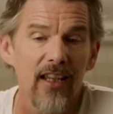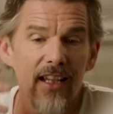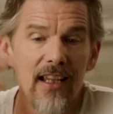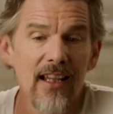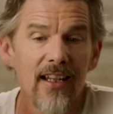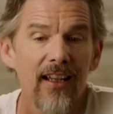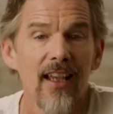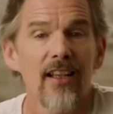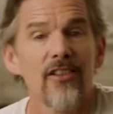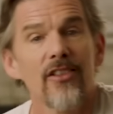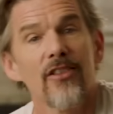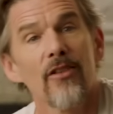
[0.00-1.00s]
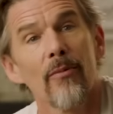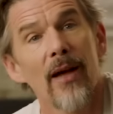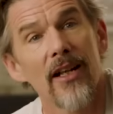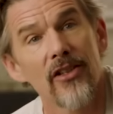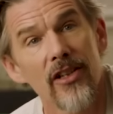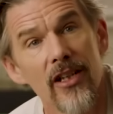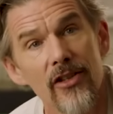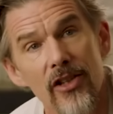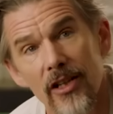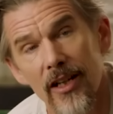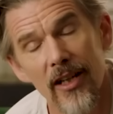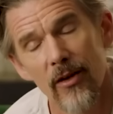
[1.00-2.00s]
It, it engages your
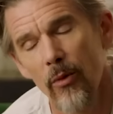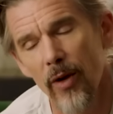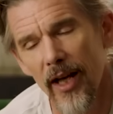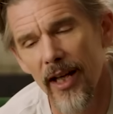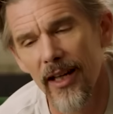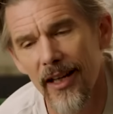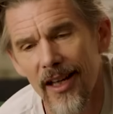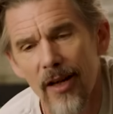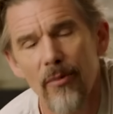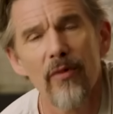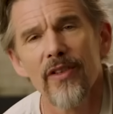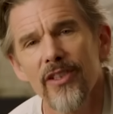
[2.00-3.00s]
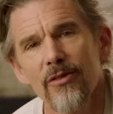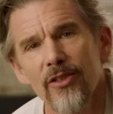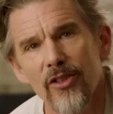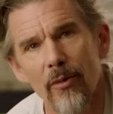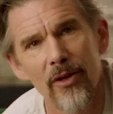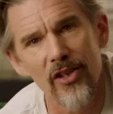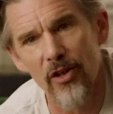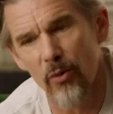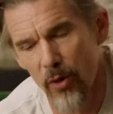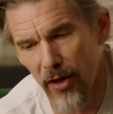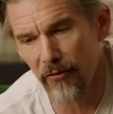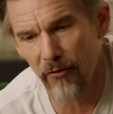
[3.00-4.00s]
imagination in a way. Movies do so much of the
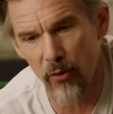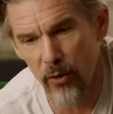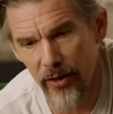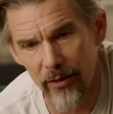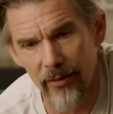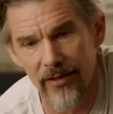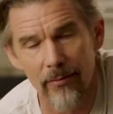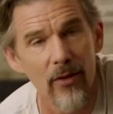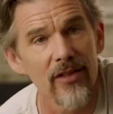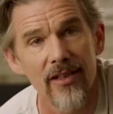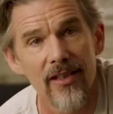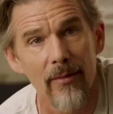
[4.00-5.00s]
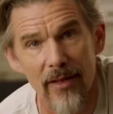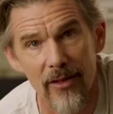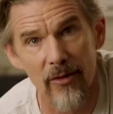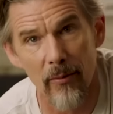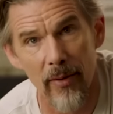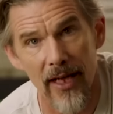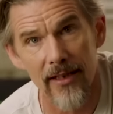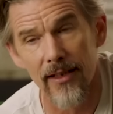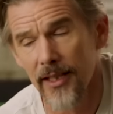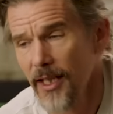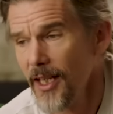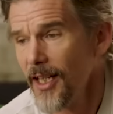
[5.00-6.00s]
work for you and most of the time they do it
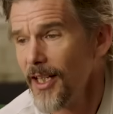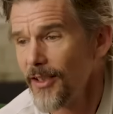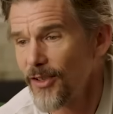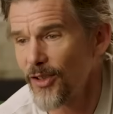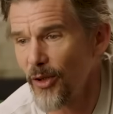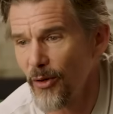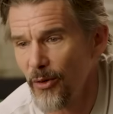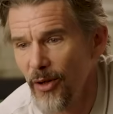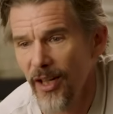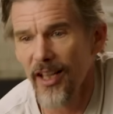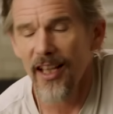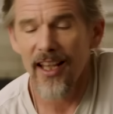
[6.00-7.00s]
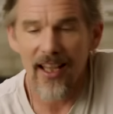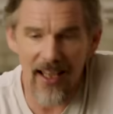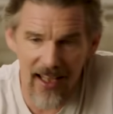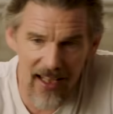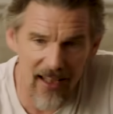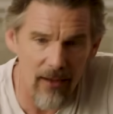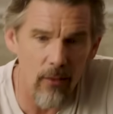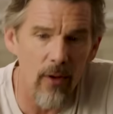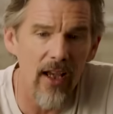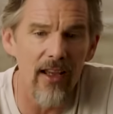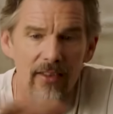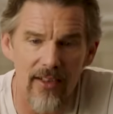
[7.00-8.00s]
badly. So in a
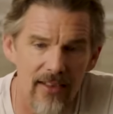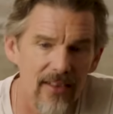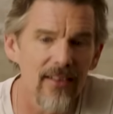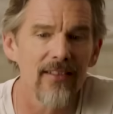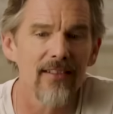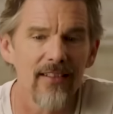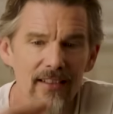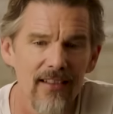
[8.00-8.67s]
way this